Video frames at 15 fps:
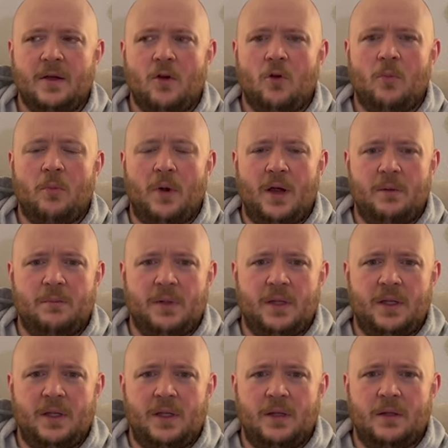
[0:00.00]
might
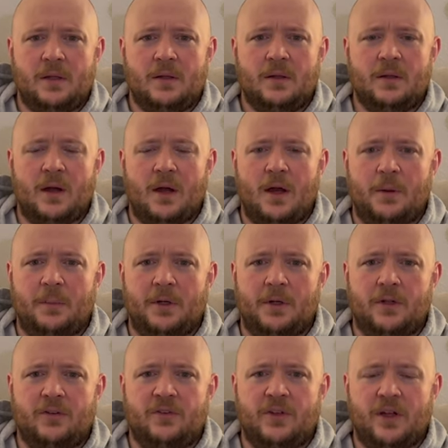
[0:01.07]
be um, a
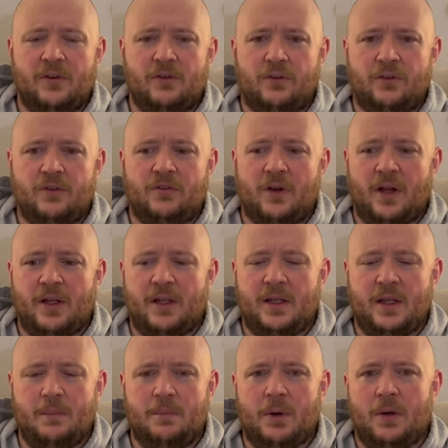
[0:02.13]
good schedule to try and
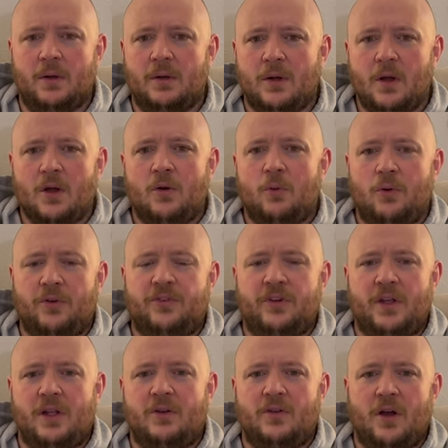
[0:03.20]
keep. But we'll
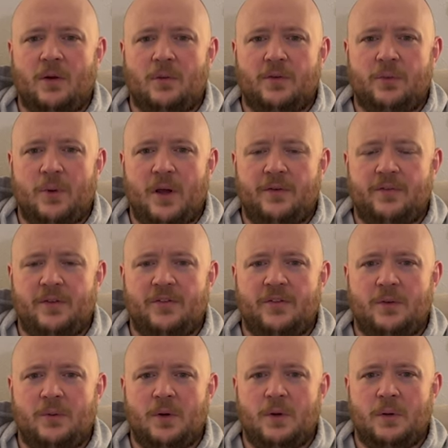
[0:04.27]
see. Talk with wifey, see
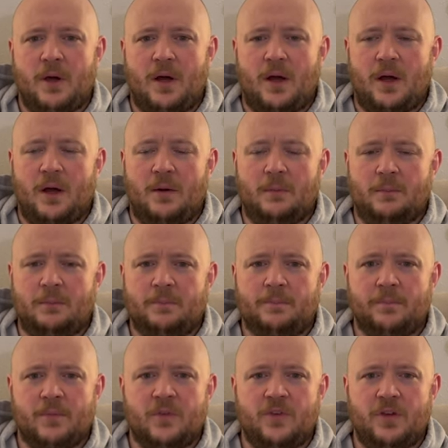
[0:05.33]
what um,
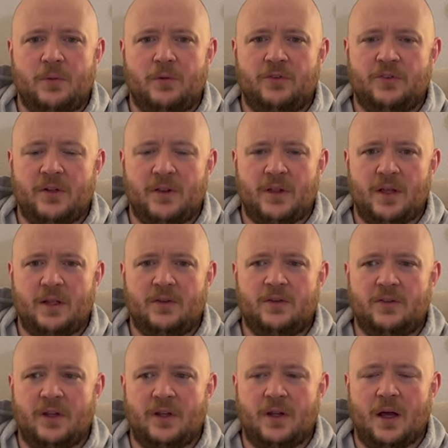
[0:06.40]
see what she thinks,
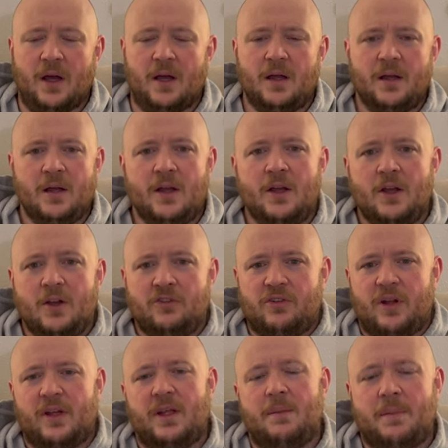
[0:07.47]
and uh, try
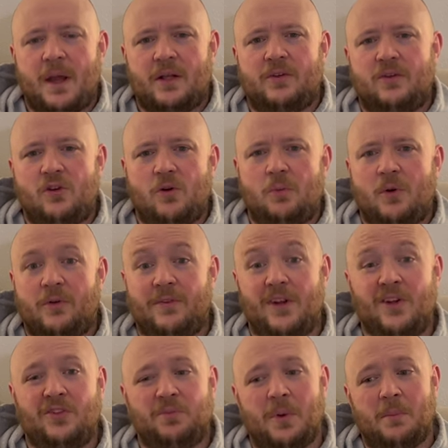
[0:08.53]
to get back to doing more
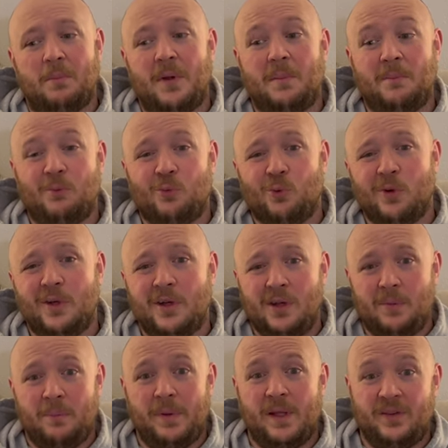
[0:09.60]
videos. But been
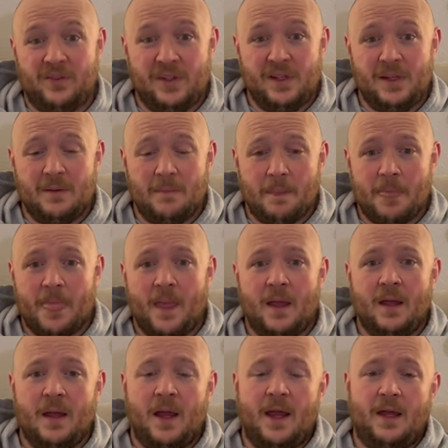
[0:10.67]
real busy,
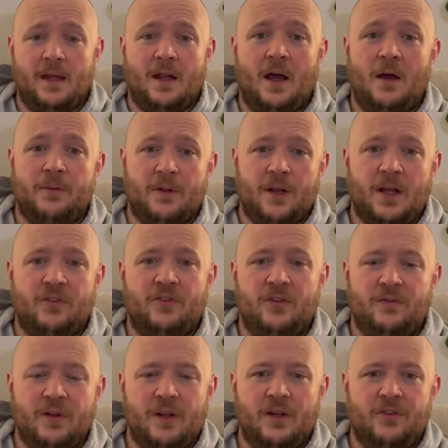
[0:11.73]
and um, the next two
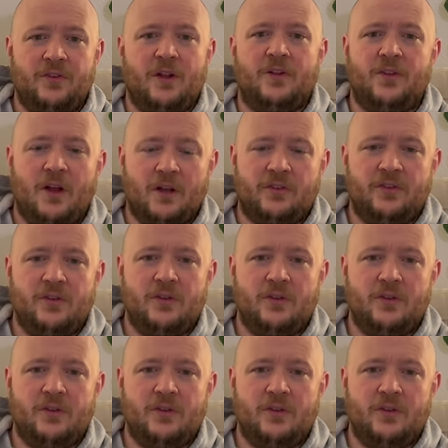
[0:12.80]
videos I'll talk to you